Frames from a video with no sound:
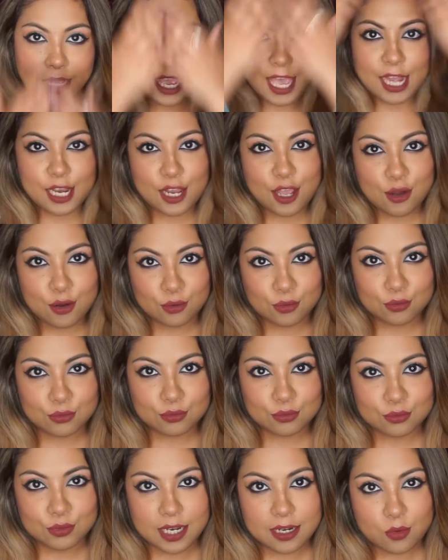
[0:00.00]
Hello
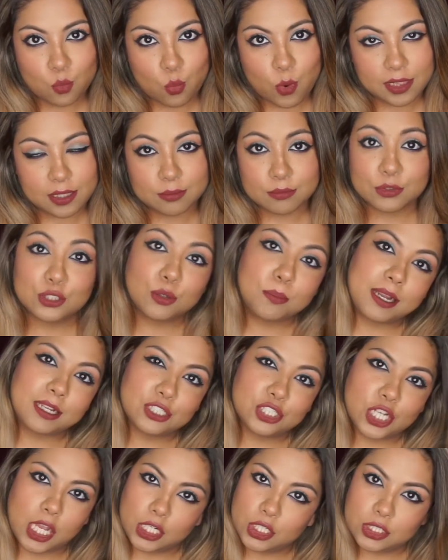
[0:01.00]
and welcome to my
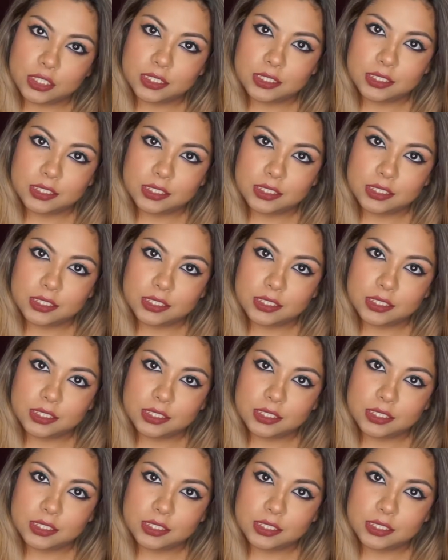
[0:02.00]
channel.